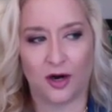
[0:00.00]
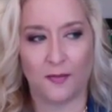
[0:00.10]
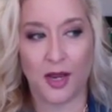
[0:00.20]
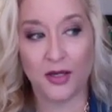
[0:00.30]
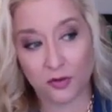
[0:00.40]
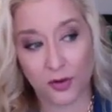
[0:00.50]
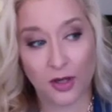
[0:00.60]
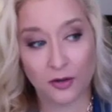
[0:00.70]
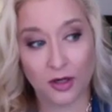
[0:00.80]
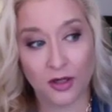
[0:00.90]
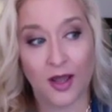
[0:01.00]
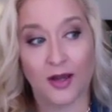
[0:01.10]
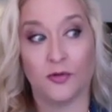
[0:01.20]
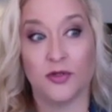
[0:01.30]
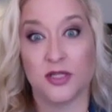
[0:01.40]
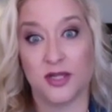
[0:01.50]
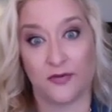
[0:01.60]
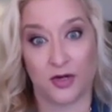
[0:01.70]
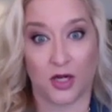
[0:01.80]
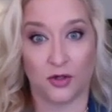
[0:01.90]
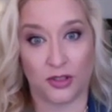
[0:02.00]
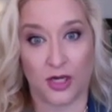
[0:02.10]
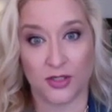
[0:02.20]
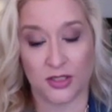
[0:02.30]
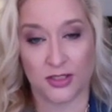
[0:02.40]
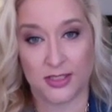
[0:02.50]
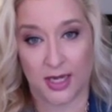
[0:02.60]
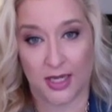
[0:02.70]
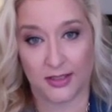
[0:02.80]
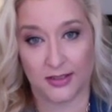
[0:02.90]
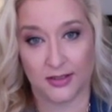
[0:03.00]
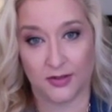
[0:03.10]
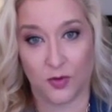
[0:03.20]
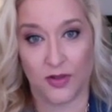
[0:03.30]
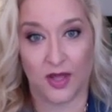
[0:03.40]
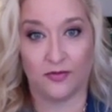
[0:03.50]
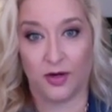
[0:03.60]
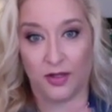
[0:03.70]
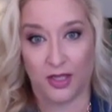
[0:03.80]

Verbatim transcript: I made 300 and I was 700,000 in debt with wow. everything.